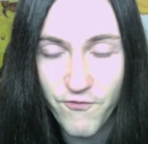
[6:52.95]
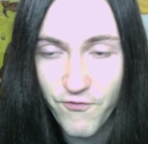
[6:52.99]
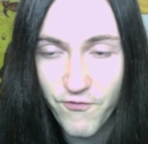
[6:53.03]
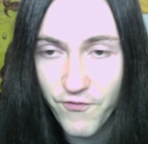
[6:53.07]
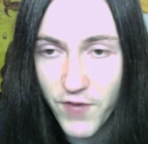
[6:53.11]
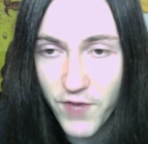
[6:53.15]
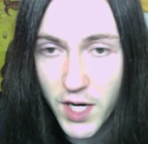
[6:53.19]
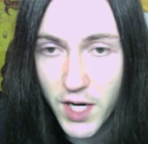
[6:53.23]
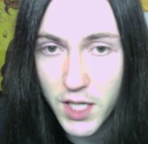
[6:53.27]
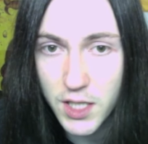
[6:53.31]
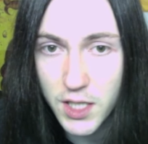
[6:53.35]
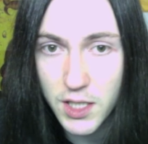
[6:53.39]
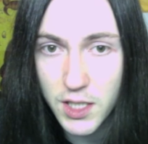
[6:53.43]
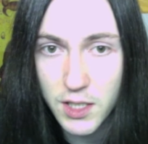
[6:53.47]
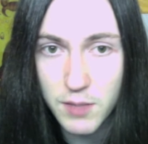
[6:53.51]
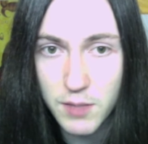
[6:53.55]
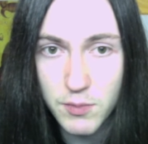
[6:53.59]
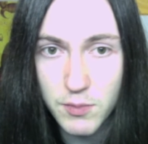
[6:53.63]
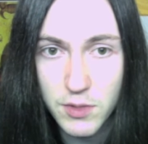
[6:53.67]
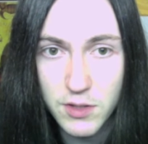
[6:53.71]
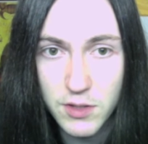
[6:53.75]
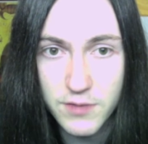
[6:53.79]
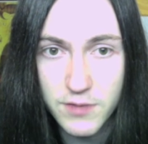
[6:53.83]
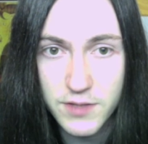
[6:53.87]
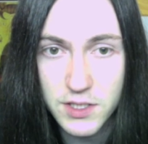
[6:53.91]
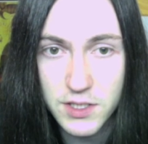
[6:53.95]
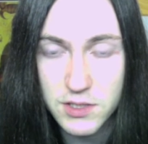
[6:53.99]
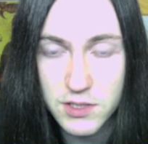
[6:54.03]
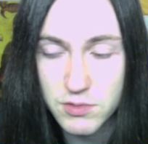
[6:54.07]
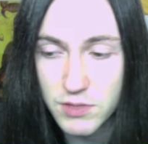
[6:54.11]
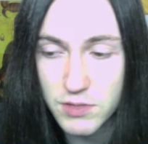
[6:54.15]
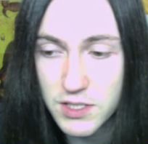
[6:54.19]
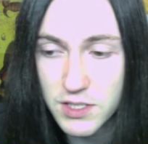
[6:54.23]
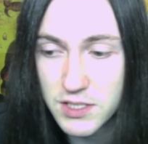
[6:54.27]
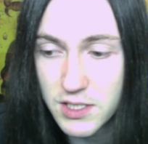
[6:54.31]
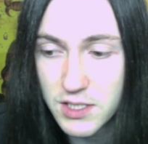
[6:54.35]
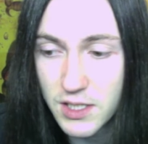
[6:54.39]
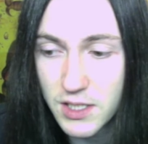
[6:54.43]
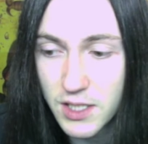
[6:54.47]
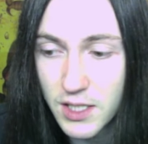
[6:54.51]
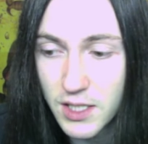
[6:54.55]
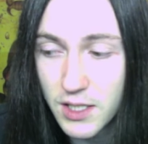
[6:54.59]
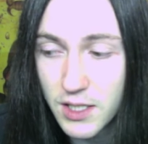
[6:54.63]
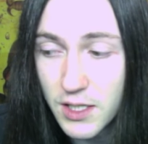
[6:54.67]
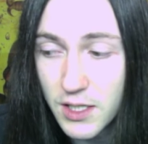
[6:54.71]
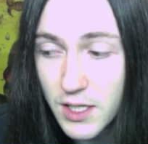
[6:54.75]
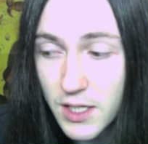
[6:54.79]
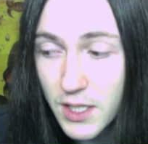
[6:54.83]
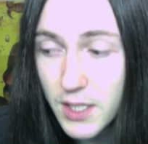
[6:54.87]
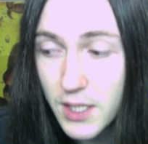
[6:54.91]
fucking movies
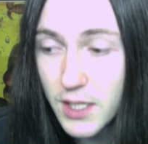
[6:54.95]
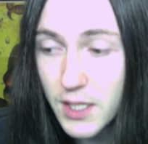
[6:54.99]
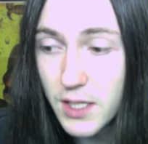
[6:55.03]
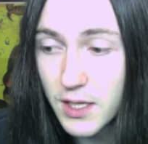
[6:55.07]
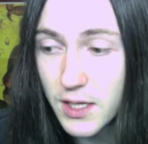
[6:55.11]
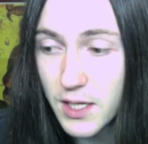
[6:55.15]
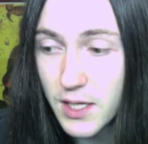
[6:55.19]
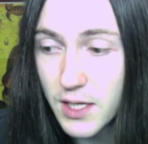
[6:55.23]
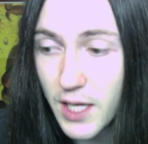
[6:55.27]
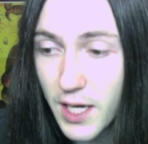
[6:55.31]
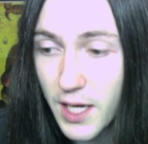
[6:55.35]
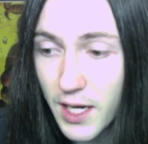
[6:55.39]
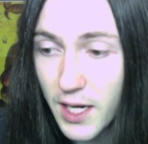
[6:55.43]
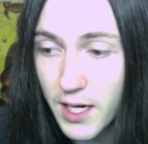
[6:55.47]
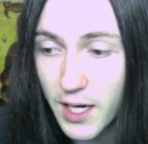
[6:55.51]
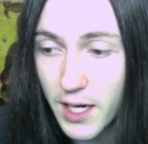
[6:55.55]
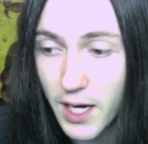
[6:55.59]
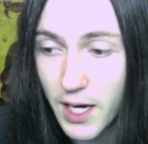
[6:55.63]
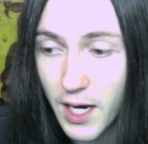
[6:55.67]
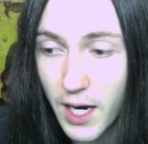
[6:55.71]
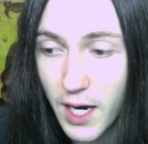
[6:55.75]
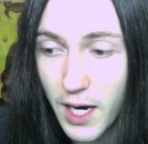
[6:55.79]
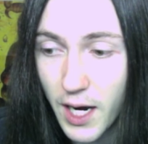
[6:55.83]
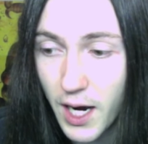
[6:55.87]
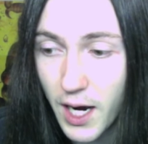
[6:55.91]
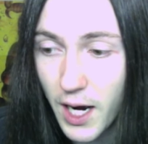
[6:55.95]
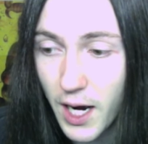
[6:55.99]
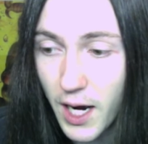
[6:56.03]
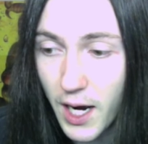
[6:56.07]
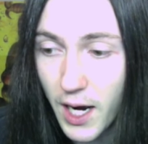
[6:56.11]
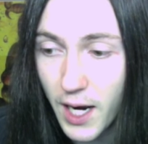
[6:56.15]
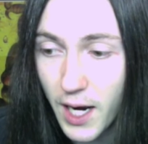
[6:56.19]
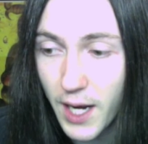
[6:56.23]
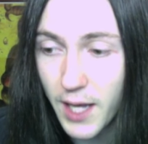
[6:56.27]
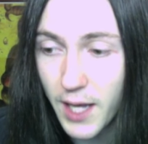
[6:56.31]
recently that I